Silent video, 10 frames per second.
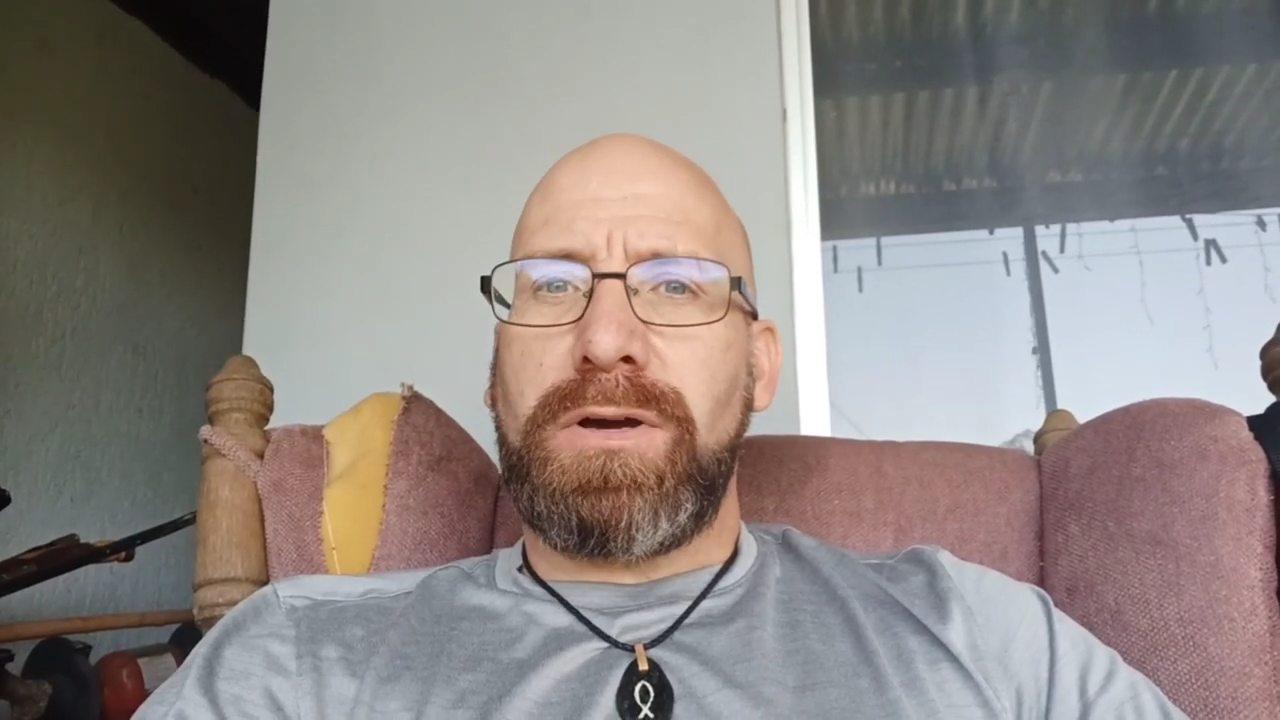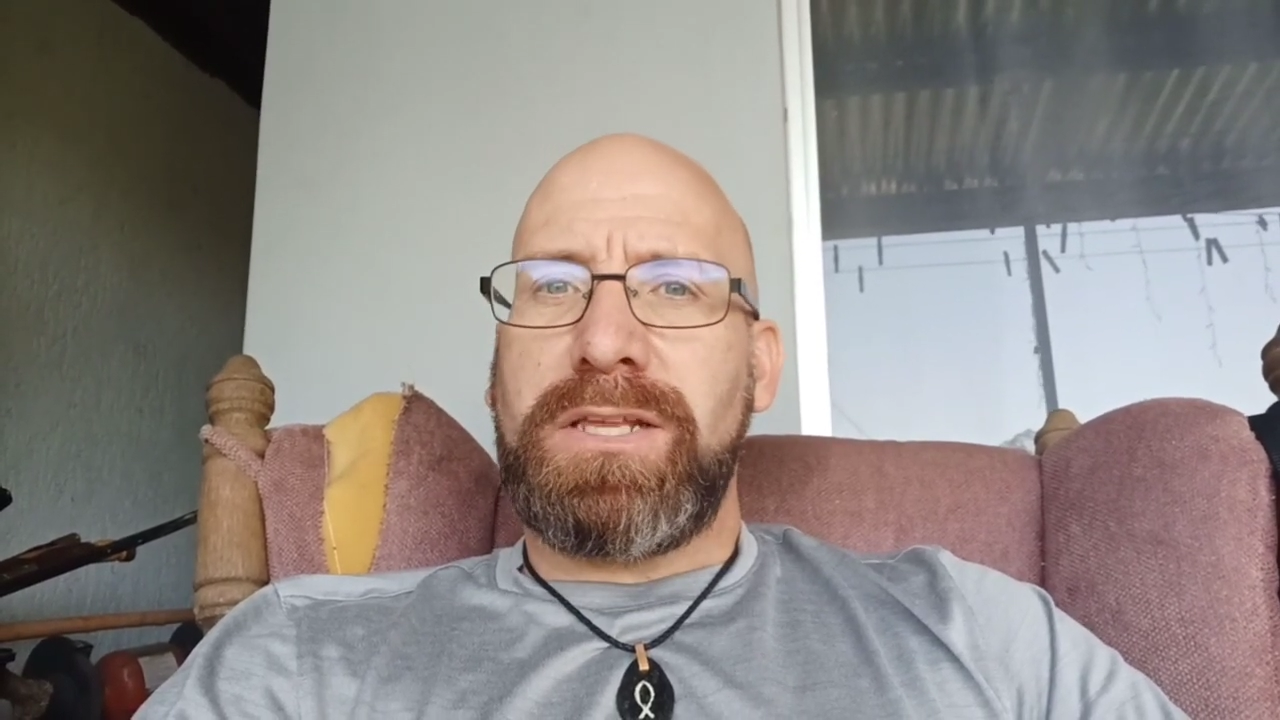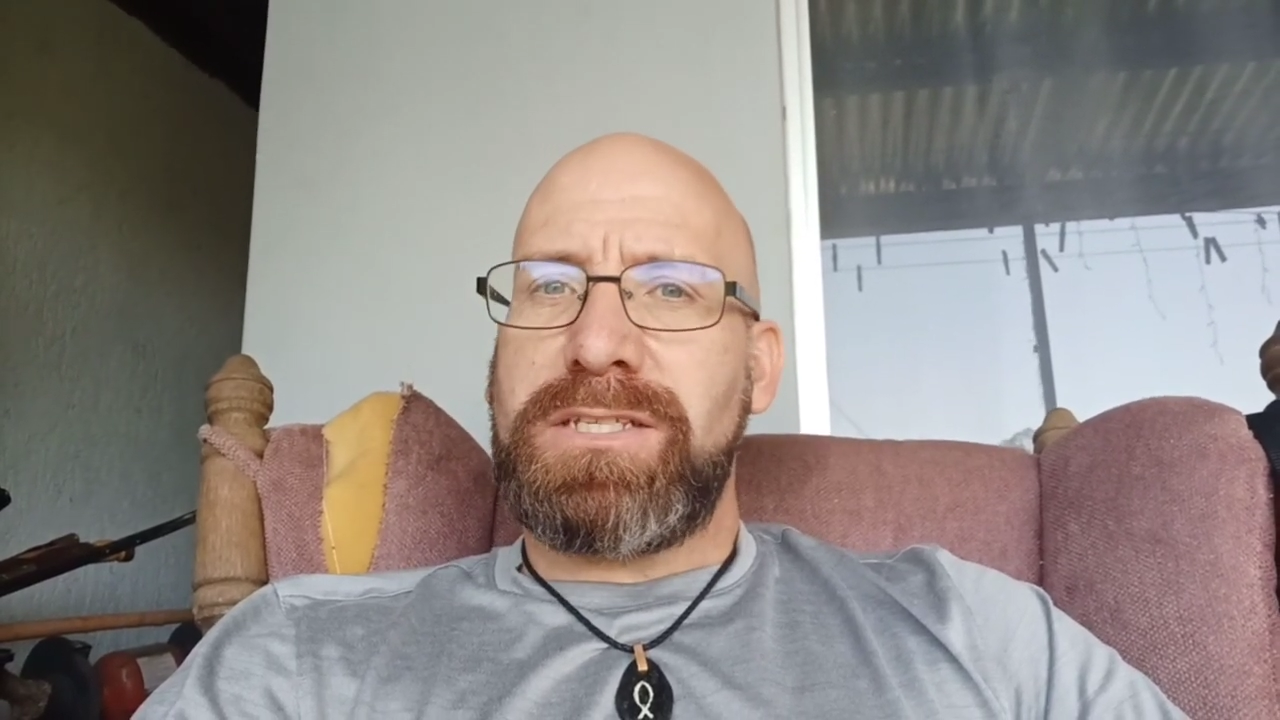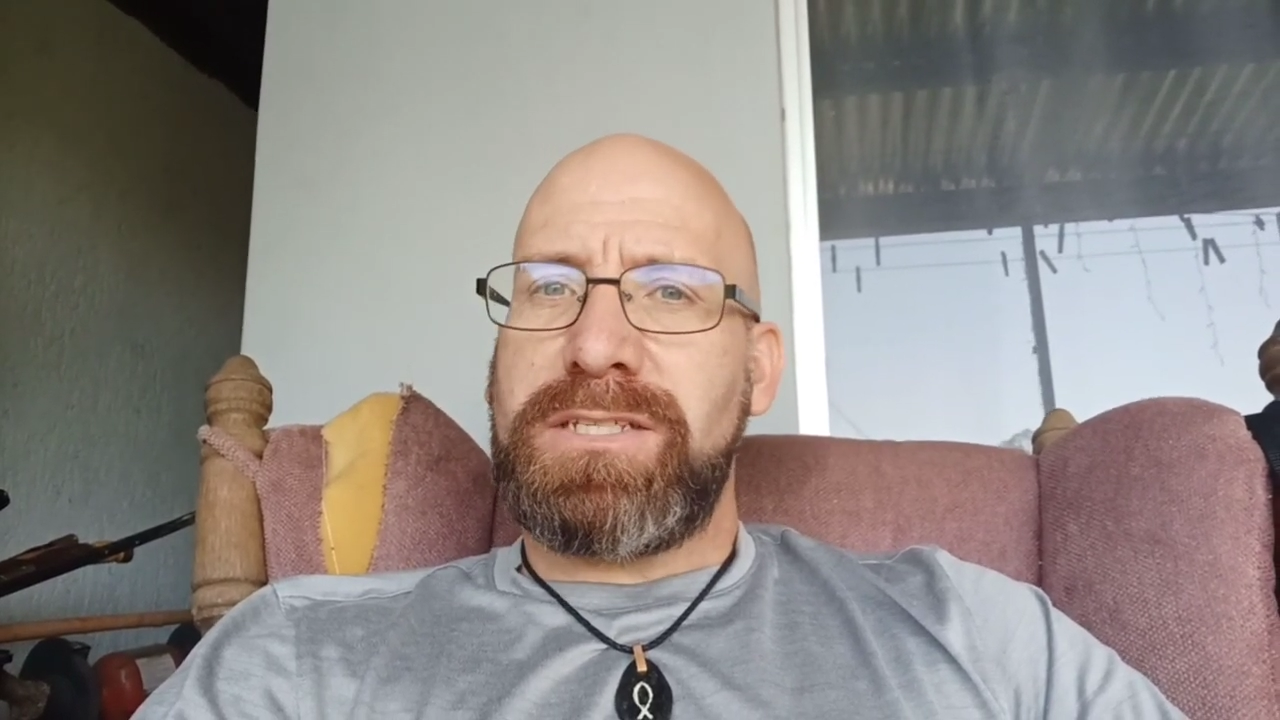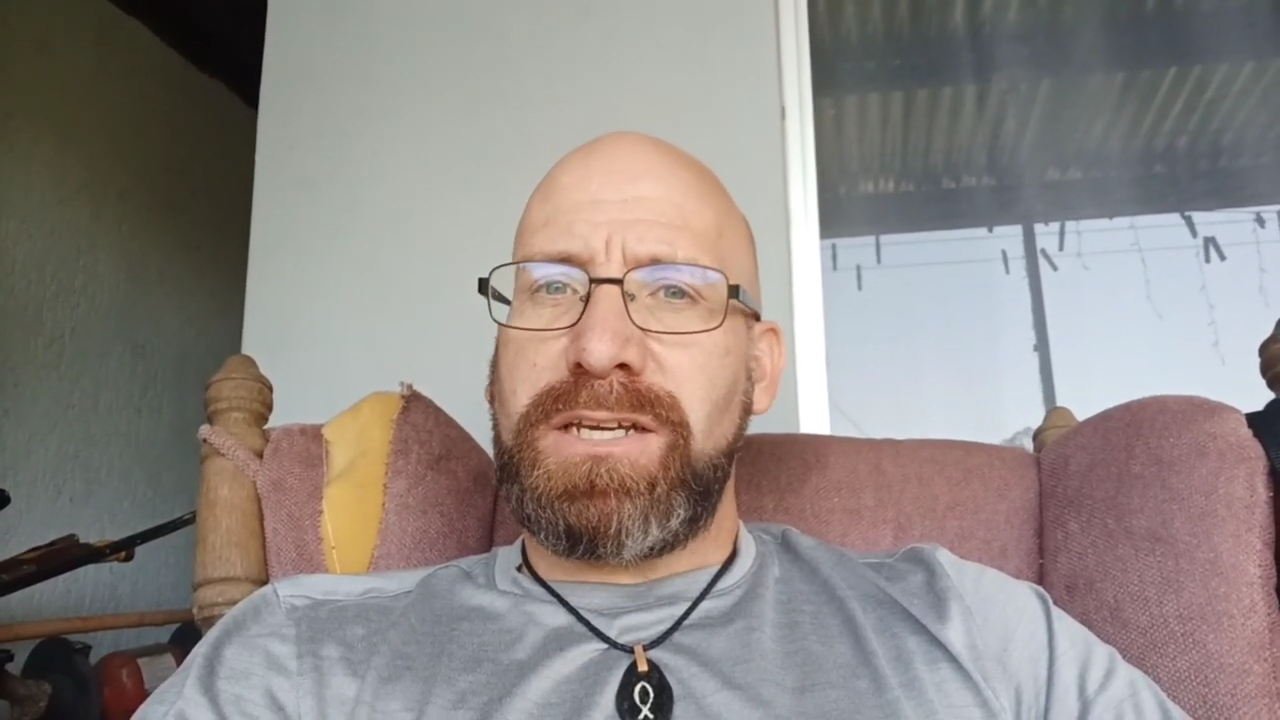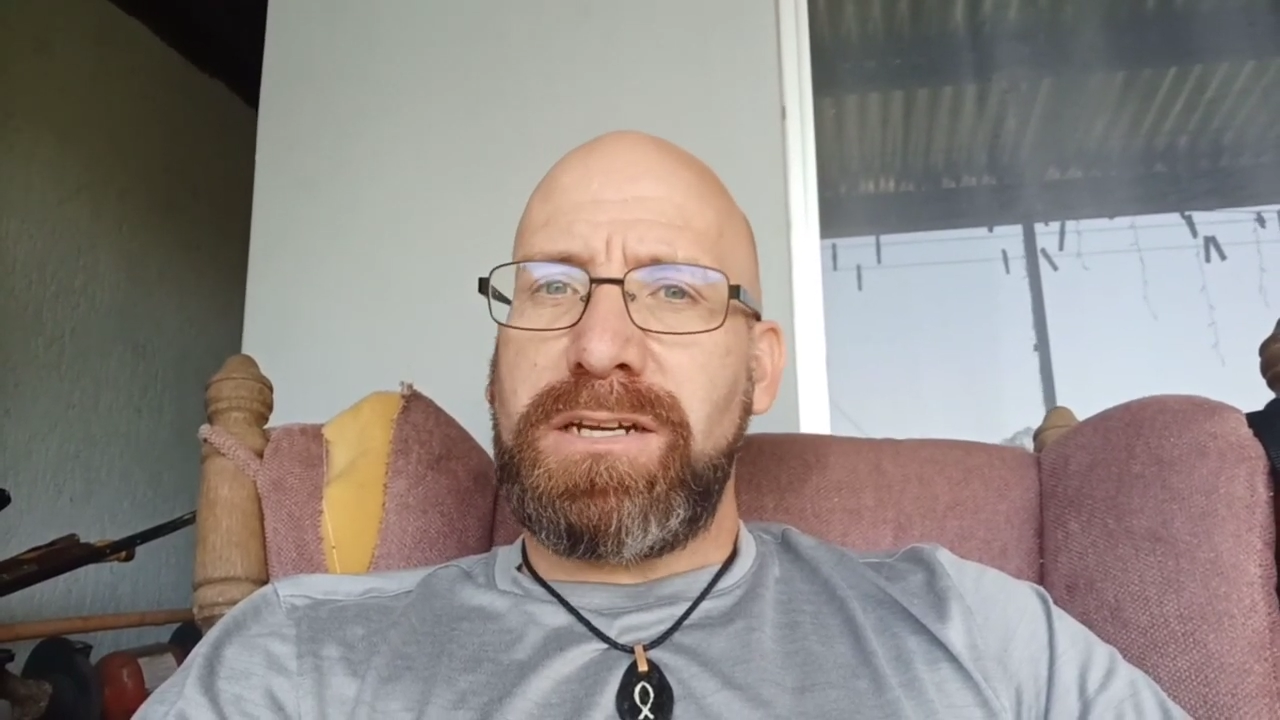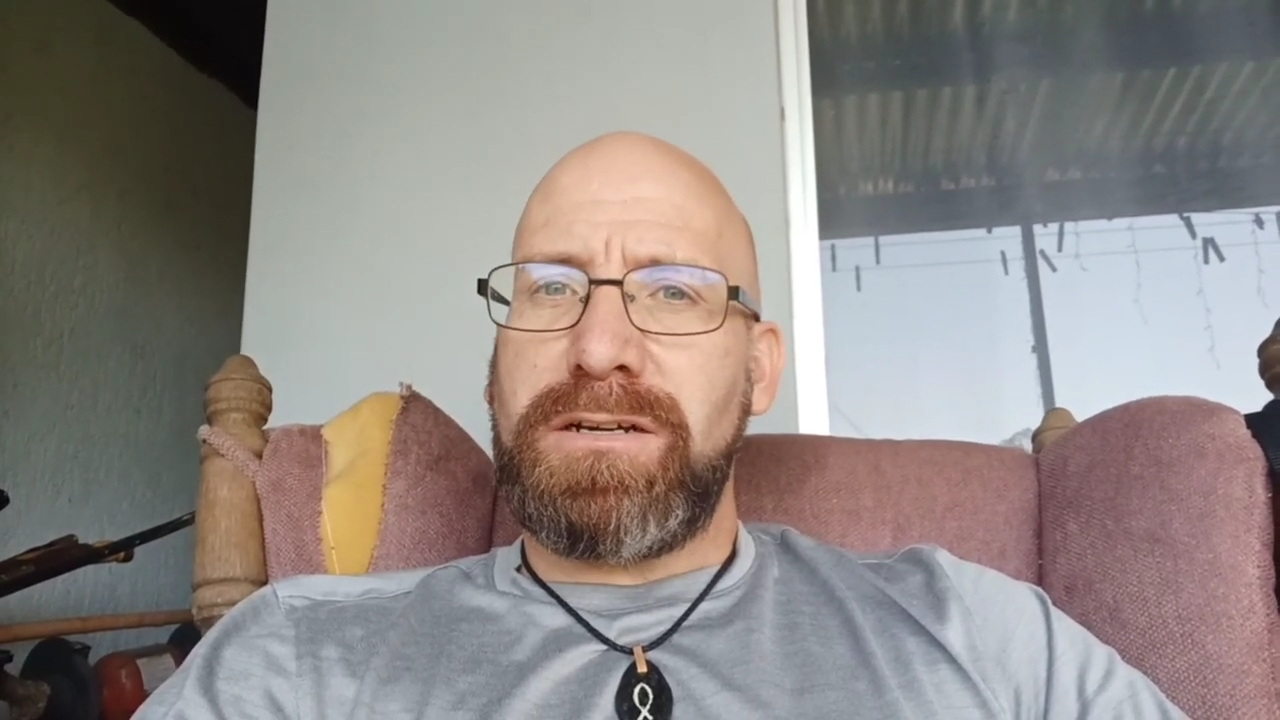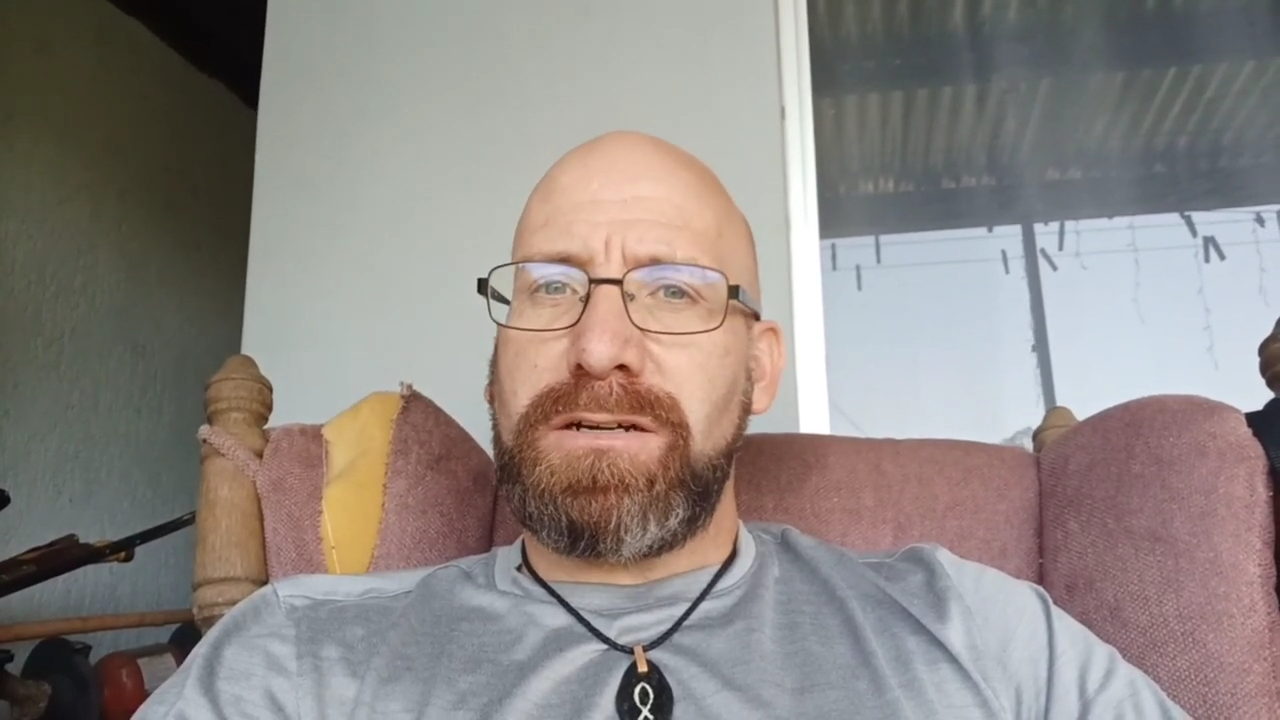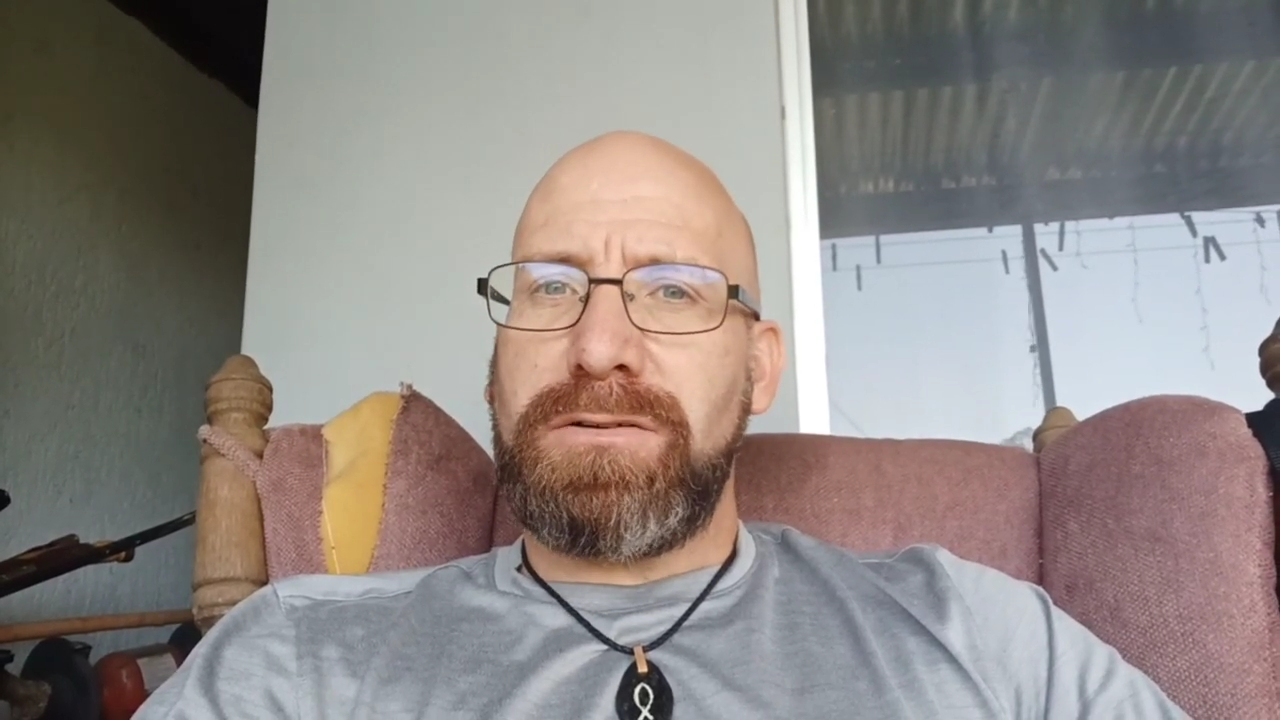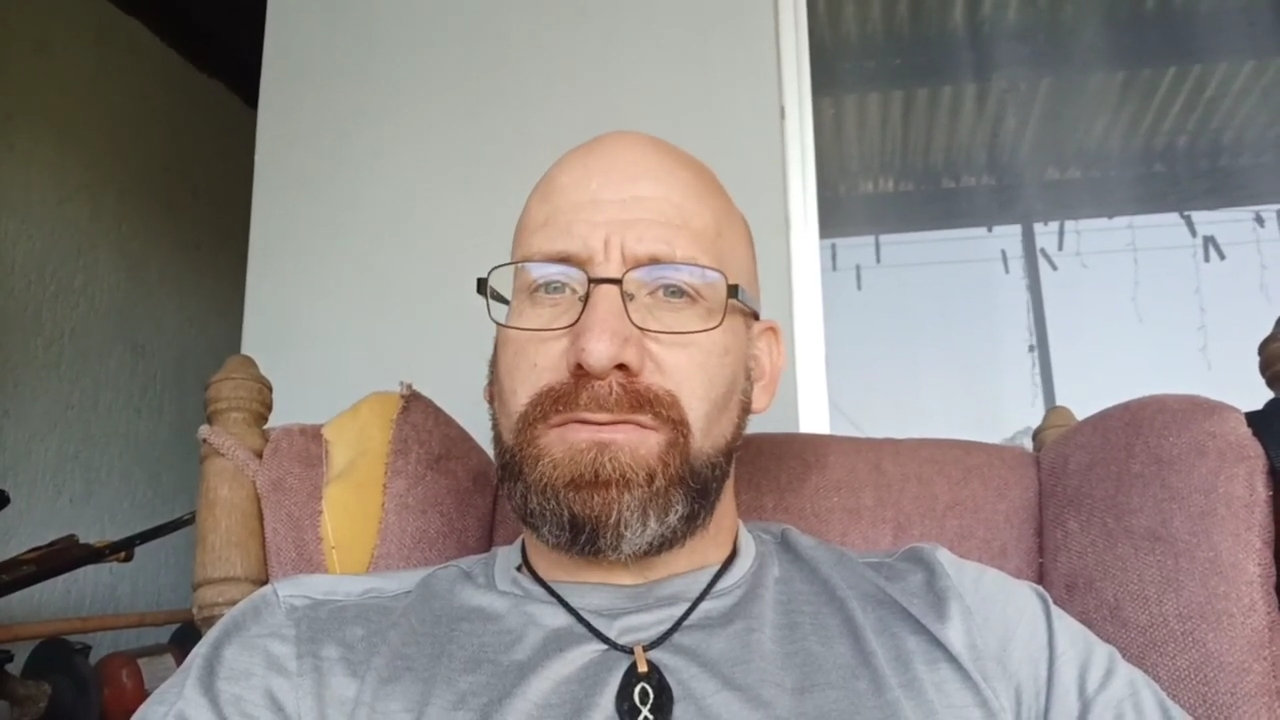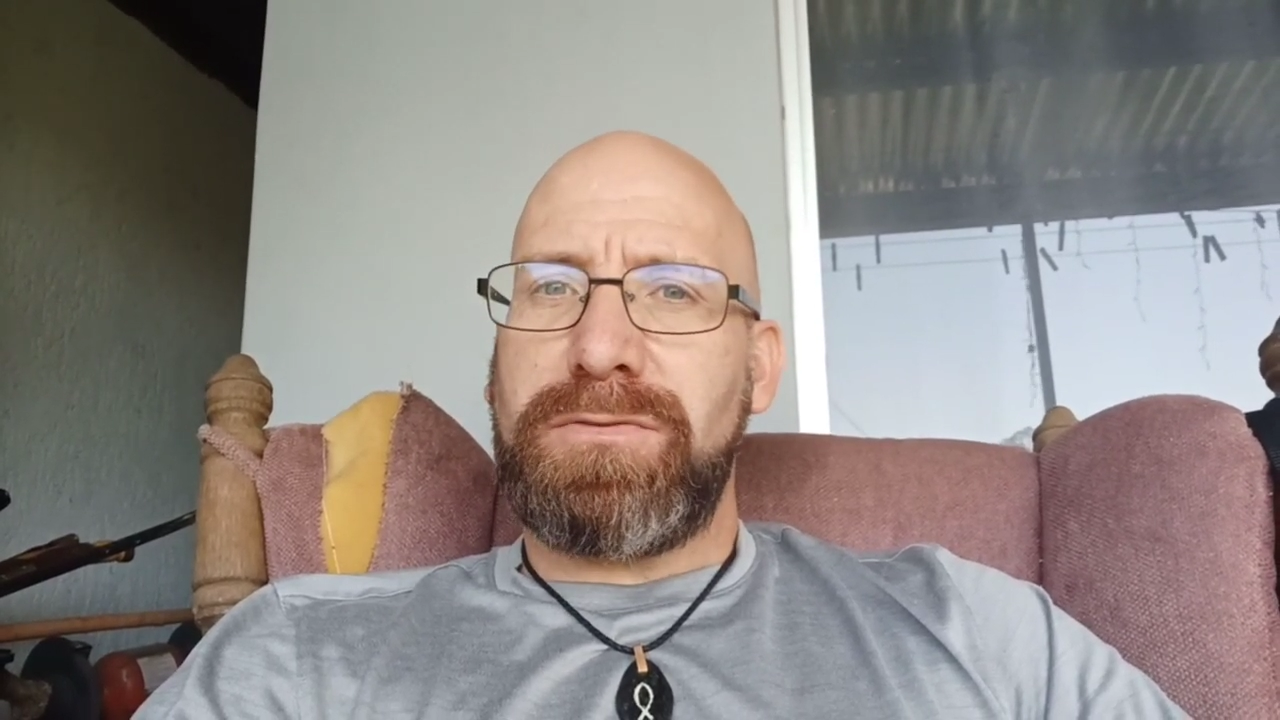instead of